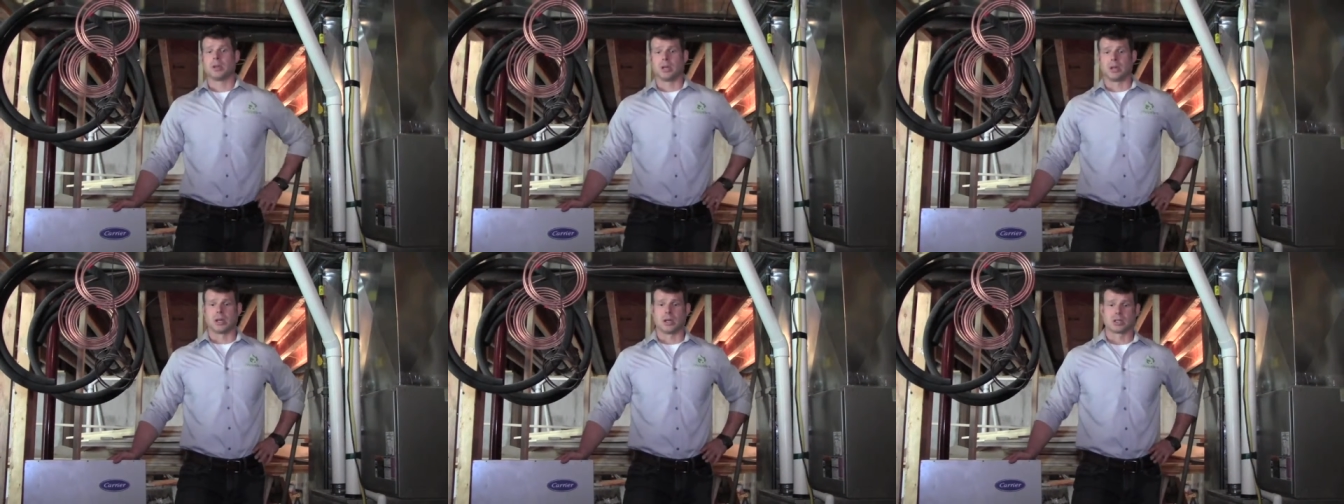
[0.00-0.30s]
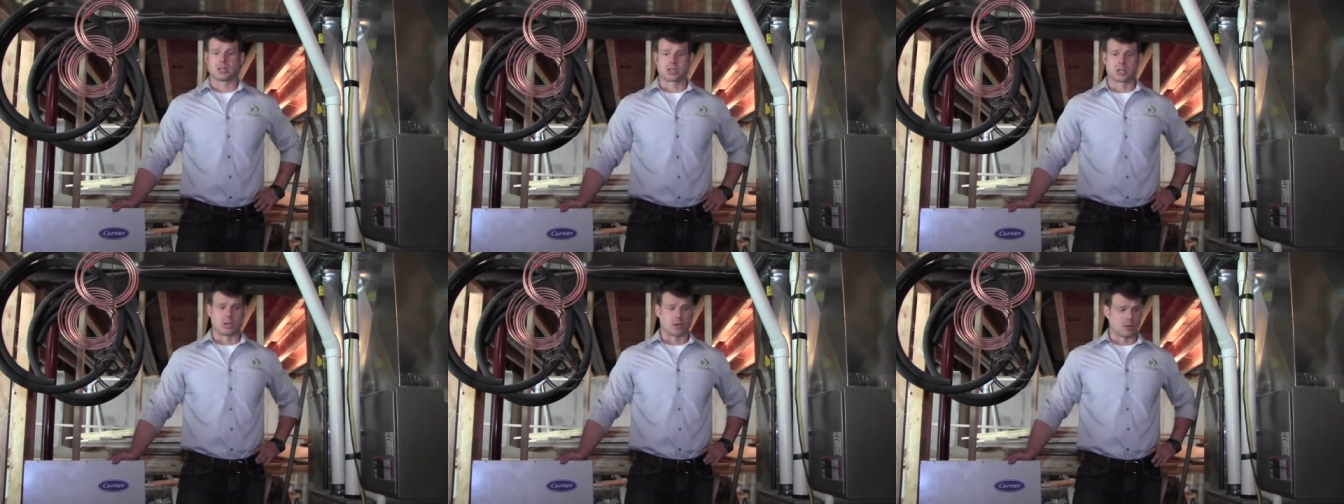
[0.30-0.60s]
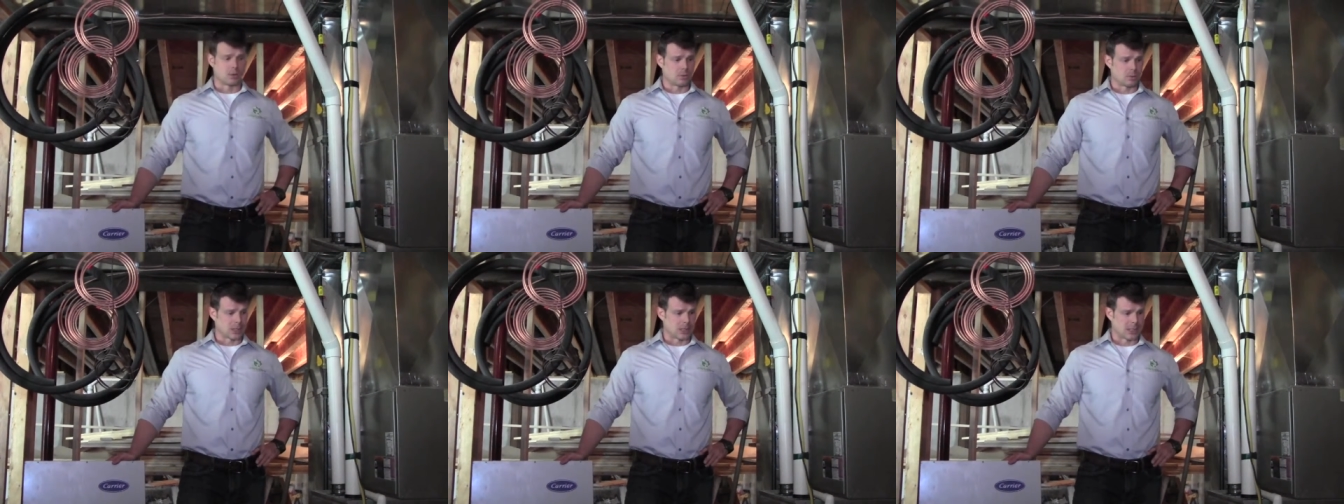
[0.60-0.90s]
Uh,
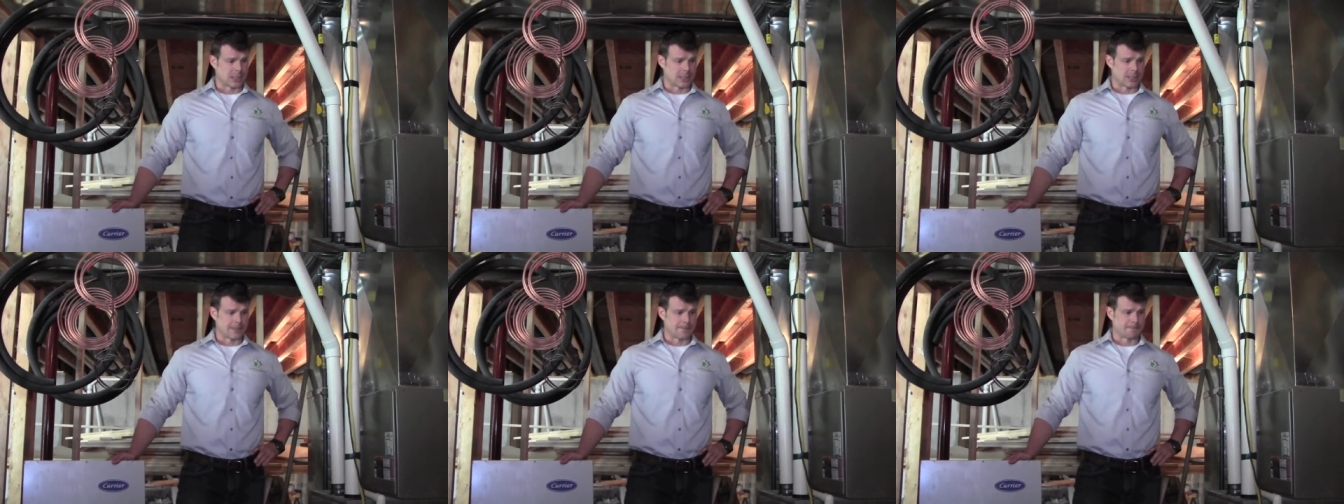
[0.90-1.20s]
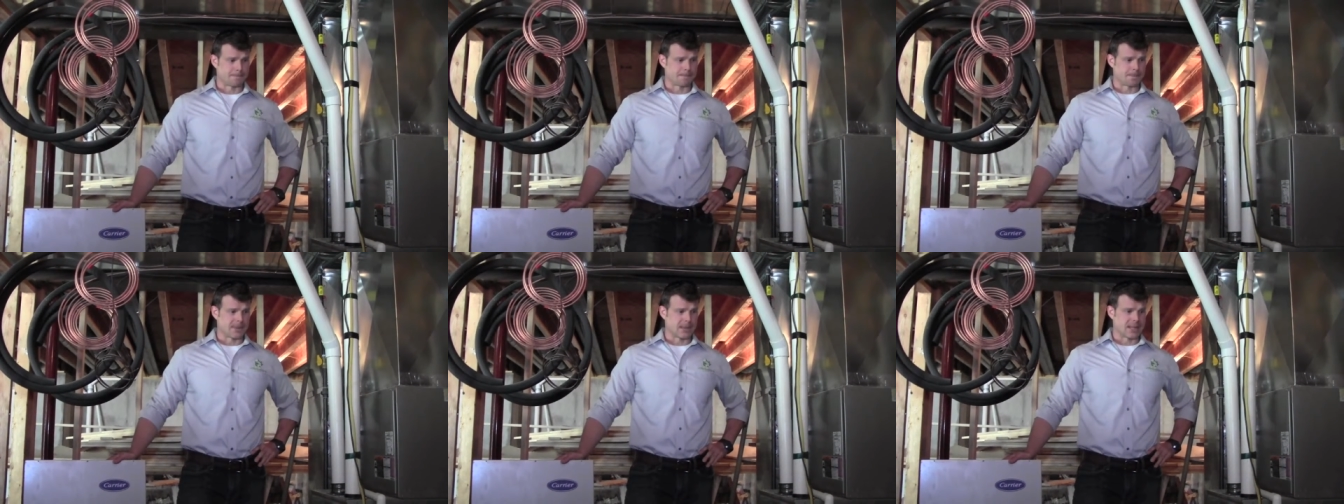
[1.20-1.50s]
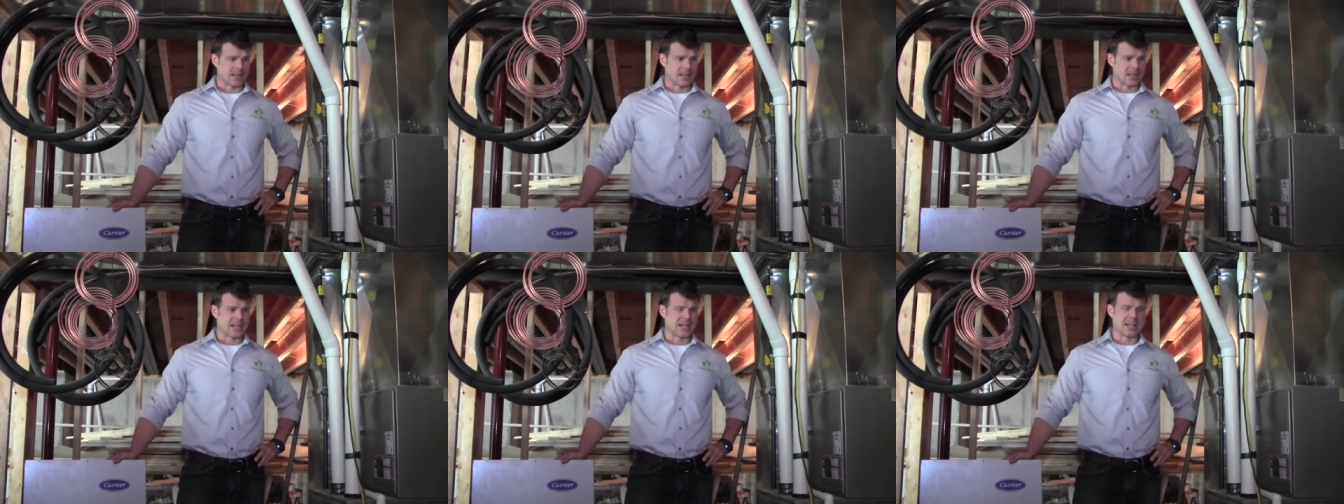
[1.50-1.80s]
so, um,
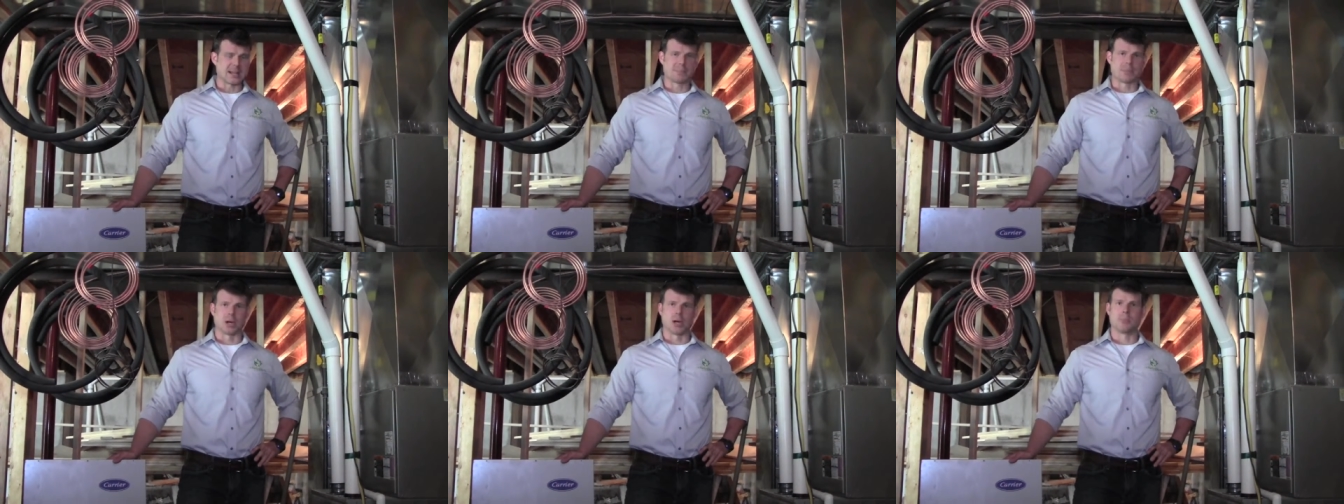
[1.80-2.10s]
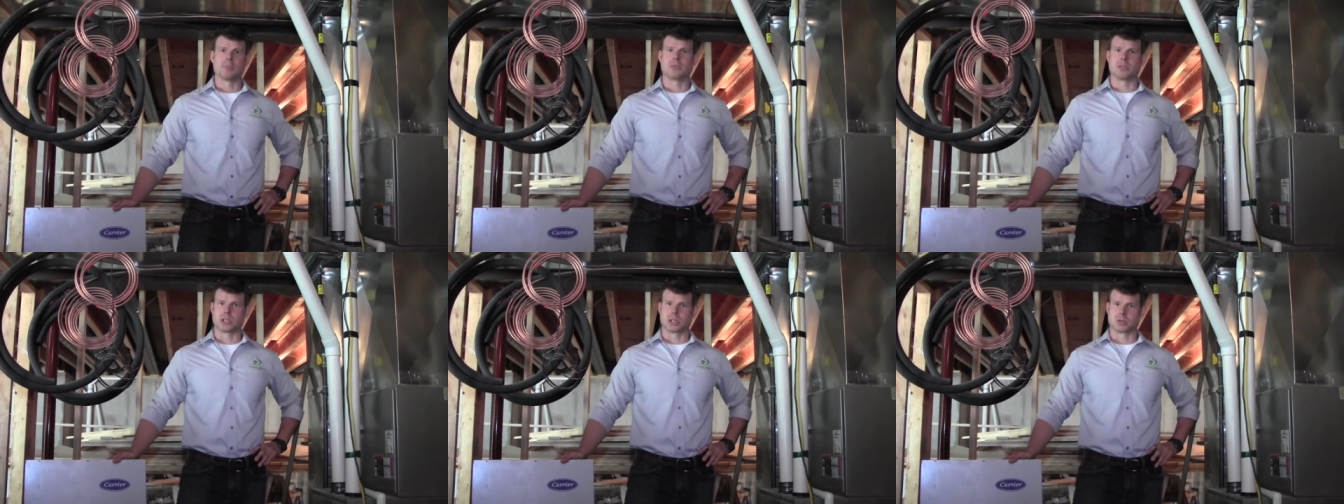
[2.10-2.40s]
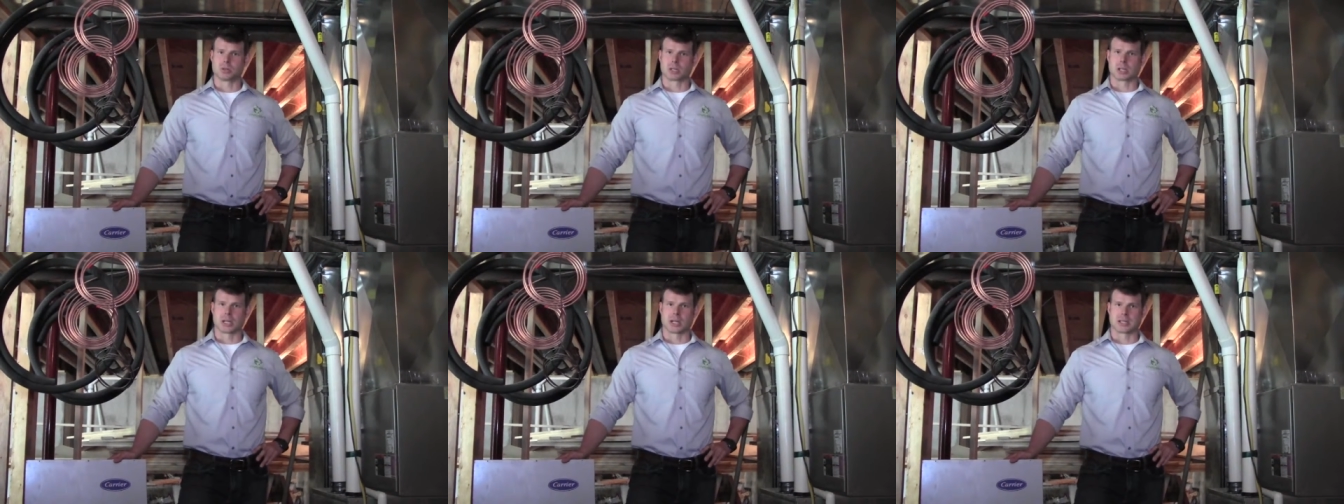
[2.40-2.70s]
a heat pump, the
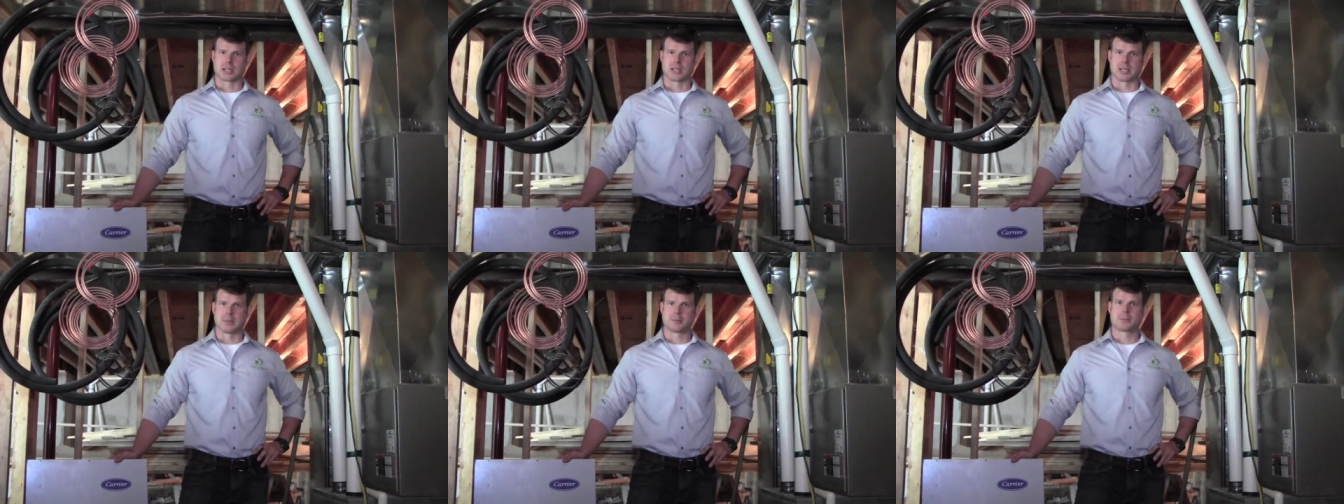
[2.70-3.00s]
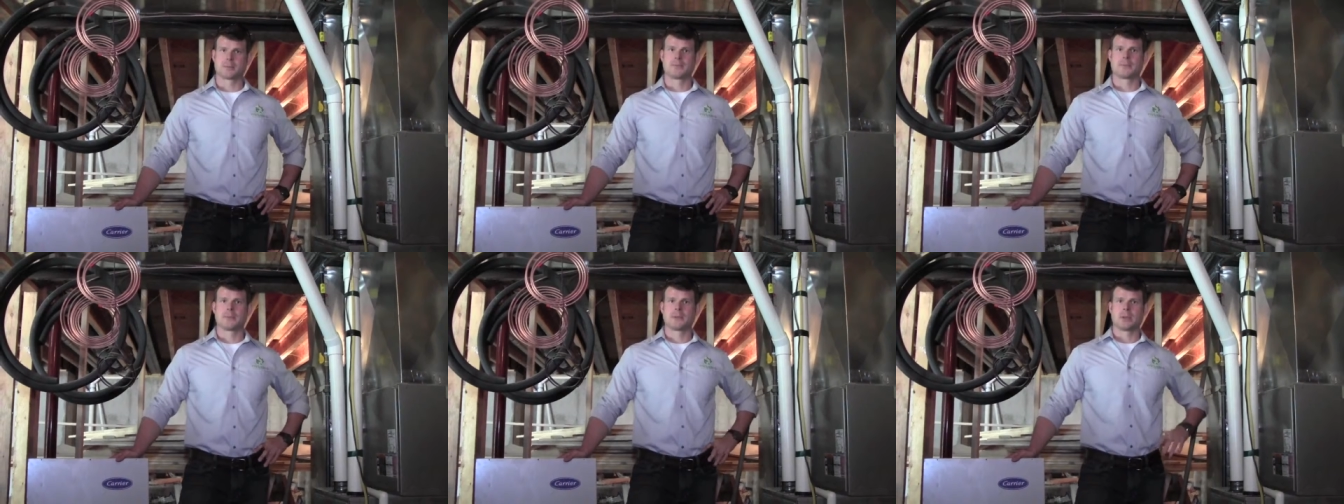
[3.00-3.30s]
general concept,